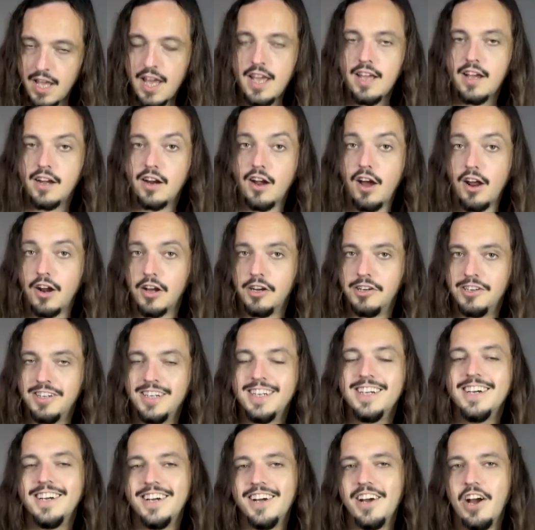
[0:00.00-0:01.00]
Hey, I got it.
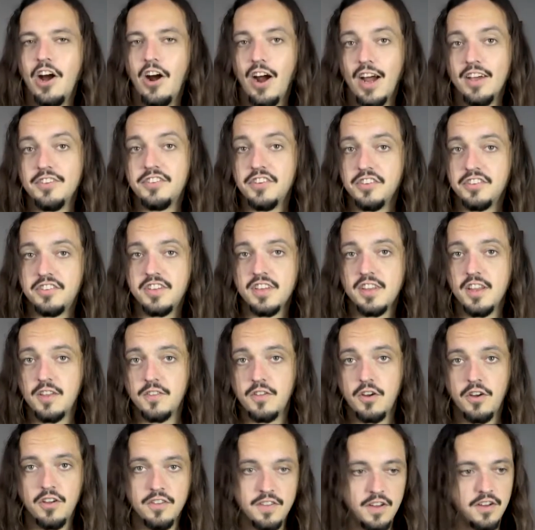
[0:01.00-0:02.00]
All right, so you see that
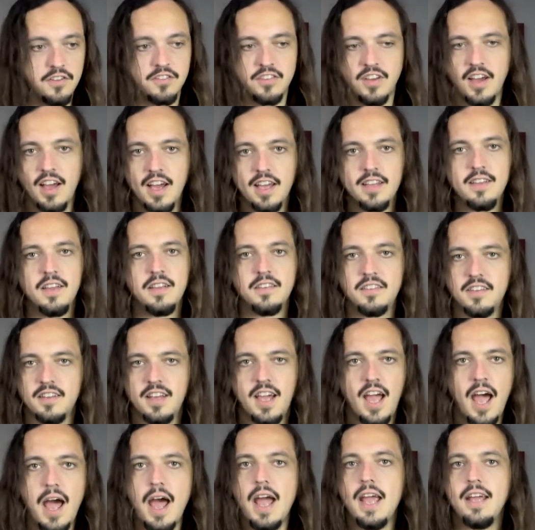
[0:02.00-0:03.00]
there's
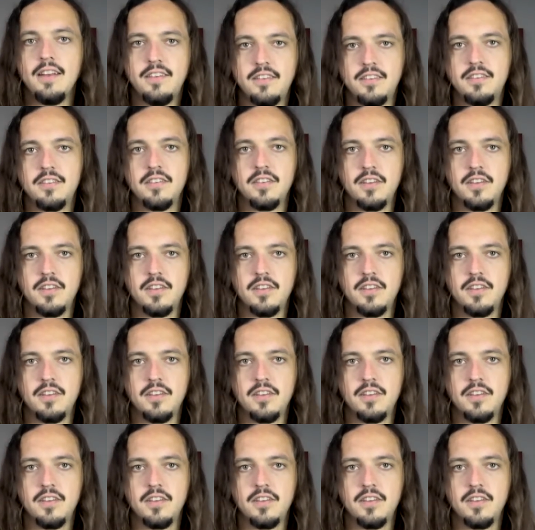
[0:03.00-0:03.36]
8